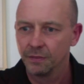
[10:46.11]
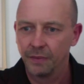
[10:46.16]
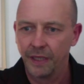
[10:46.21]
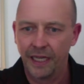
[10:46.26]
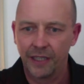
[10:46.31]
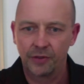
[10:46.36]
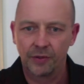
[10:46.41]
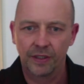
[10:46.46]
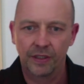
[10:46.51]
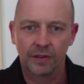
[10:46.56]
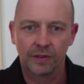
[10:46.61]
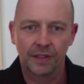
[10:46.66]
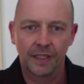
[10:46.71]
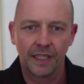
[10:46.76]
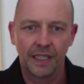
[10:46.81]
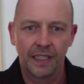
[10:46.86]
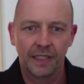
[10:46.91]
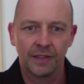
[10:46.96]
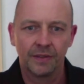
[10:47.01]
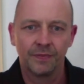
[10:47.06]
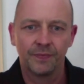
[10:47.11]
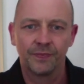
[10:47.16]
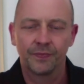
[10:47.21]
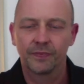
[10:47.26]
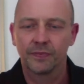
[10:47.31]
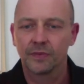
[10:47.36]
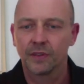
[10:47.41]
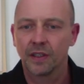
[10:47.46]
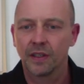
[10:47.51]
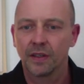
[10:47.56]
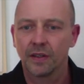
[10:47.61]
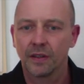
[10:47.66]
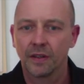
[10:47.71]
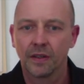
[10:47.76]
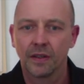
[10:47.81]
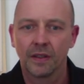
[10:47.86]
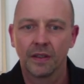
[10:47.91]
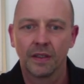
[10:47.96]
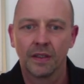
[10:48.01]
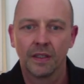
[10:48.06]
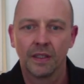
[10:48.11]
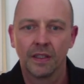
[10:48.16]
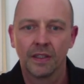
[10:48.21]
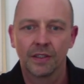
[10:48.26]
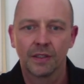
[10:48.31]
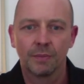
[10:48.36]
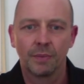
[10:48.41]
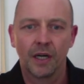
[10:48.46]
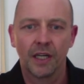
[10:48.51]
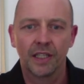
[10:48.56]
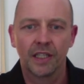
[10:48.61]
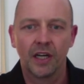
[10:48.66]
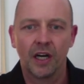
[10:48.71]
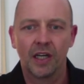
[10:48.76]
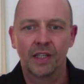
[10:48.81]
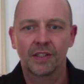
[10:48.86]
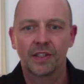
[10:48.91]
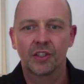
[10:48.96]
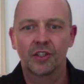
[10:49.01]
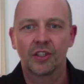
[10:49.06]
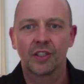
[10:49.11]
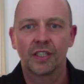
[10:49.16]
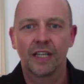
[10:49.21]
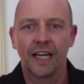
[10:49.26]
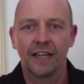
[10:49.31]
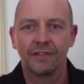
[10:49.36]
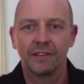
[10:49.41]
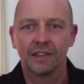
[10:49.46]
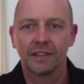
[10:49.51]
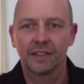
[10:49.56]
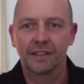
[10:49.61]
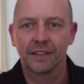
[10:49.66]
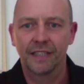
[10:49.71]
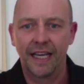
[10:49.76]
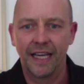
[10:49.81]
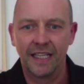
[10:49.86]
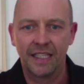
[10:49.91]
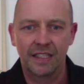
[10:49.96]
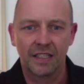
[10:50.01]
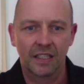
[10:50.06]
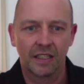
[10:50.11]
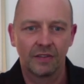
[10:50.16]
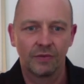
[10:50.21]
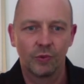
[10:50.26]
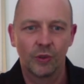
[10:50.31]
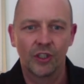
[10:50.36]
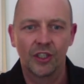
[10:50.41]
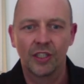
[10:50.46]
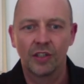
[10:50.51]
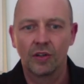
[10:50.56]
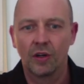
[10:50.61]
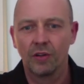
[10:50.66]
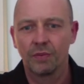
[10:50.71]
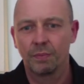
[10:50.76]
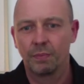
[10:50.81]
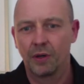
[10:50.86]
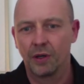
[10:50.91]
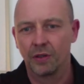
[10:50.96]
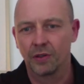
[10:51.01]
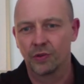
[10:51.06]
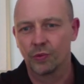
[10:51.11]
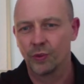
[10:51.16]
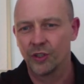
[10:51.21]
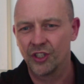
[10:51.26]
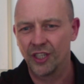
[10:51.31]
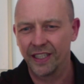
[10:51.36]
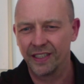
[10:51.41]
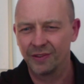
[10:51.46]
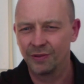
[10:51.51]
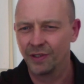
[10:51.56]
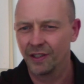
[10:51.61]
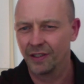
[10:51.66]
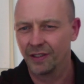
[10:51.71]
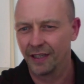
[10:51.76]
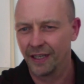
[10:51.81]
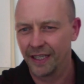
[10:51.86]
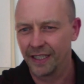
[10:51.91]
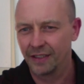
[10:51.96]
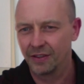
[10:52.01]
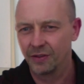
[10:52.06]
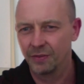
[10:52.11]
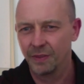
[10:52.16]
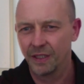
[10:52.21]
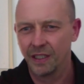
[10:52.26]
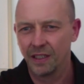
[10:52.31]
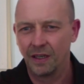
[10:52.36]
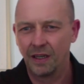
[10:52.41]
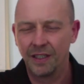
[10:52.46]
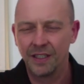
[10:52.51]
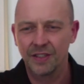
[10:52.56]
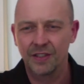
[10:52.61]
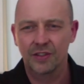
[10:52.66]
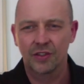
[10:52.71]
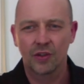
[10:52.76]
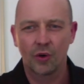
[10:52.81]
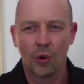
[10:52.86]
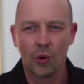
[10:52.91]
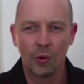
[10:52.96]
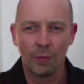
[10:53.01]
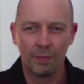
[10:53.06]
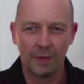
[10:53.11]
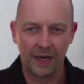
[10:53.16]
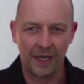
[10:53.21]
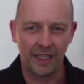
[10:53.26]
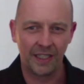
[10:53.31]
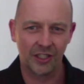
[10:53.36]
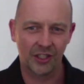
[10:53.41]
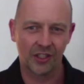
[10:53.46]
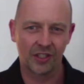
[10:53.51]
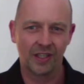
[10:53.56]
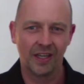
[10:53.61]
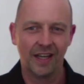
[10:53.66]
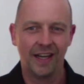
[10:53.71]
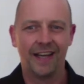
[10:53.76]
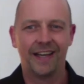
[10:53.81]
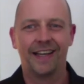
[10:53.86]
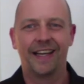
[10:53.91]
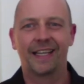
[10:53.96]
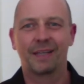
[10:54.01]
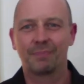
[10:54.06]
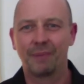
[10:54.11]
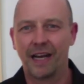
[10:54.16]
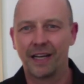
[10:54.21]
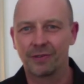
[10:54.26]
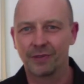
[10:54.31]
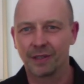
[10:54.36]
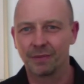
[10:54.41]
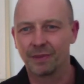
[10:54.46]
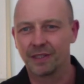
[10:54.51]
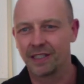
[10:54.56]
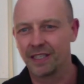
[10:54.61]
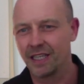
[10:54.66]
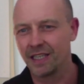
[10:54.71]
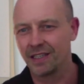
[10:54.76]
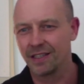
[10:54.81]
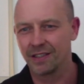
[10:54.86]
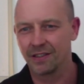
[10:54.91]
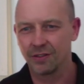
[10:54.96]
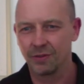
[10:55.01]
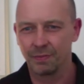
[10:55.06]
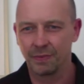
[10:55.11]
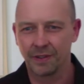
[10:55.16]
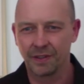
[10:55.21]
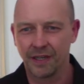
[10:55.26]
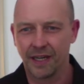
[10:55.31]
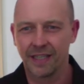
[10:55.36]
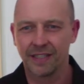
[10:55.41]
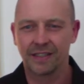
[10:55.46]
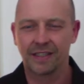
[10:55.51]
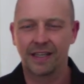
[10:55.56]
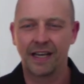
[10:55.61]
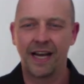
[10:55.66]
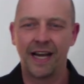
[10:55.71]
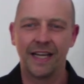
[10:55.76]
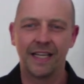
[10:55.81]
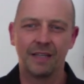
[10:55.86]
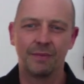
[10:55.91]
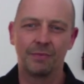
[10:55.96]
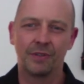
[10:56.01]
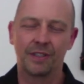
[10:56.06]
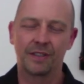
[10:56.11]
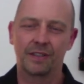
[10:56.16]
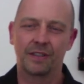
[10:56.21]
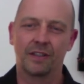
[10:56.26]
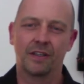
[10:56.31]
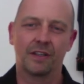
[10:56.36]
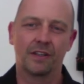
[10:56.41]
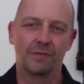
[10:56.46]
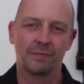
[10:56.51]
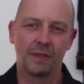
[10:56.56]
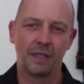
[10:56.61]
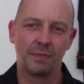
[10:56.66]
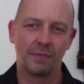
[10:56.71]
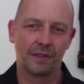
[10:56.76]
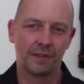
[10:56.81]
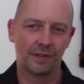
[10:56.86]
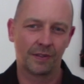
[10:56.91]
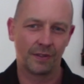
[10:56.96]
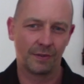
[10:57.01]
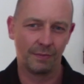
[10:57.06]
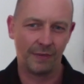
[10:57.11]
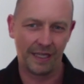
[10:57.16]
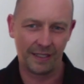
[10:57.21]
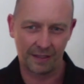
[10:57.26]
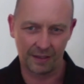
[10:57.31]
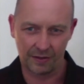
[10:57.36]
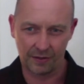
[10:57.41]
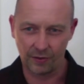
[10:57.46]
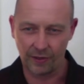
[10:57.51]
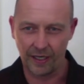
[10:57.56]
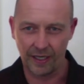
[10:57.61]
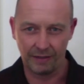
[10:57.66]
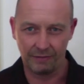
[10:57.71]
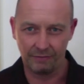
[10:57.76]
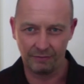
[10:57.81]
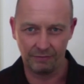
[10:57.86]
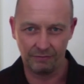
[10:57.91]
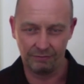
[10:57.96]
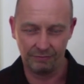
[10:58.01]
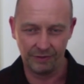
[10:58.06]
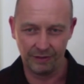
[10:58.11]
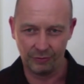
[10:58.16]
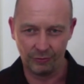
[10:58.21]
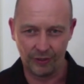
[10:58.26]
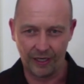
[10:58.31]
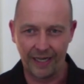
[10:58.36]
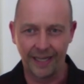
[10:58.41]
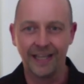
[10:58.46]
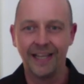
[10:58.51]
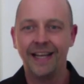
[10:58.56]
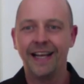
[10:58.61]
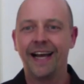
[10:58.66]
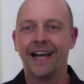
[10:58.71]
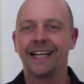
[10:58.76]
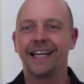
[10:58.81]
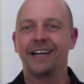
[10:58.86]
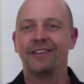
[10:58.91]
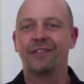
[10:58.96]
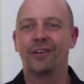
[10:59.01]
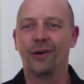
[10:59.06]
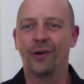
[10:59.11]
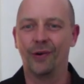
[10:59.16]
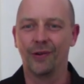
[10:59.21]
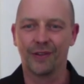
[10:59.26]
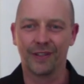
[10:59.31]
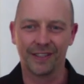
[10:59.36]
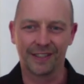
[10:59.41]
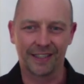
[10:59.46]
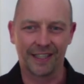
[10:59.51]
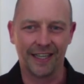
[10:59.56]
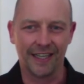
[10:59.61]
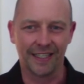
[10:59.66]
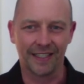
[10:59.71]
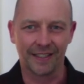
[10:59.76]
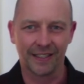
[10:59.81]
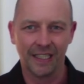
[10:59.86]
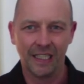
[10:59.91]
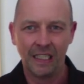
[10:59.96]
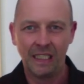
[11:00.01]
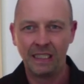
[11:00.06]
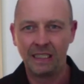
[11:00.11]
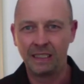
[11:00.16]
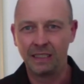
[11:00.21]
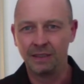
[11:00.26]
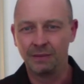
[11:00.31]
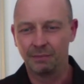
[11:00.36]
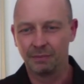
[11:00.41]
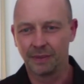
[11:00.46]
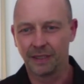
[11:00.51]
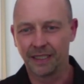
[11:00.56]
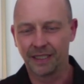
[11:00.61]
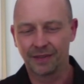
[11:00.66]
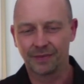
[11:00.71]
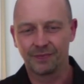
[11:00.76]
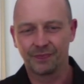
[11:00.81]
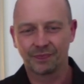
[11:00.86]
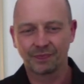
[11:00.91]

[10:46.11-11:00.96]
Mckeown, the body oxygen level test, which he called BOLT, which I do not like, to be honest, so much. I like Patrick Mckeown, he's a super nice guy, he brings a lot of people into the message, so I love all these guys. But